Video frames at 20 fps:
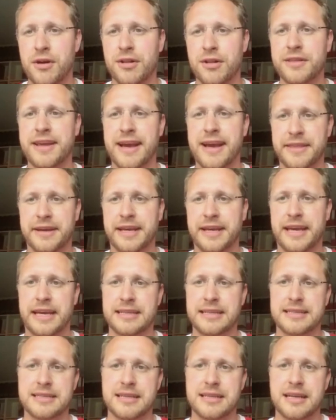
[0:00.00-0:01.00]
the other
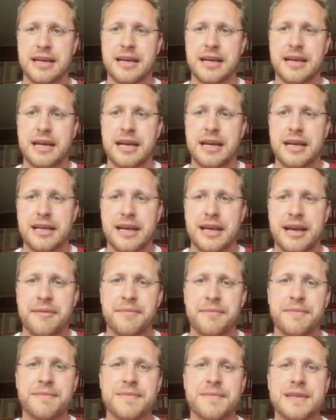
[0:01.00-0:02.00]
kids.
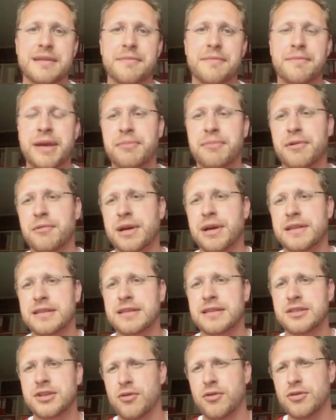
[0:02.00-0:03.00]
People with
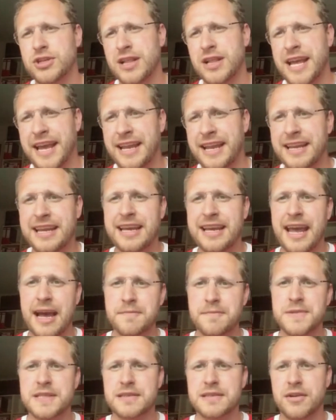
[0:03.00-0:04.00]
social
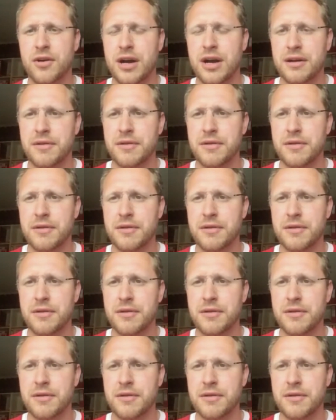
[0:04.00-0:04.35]
handicaps, or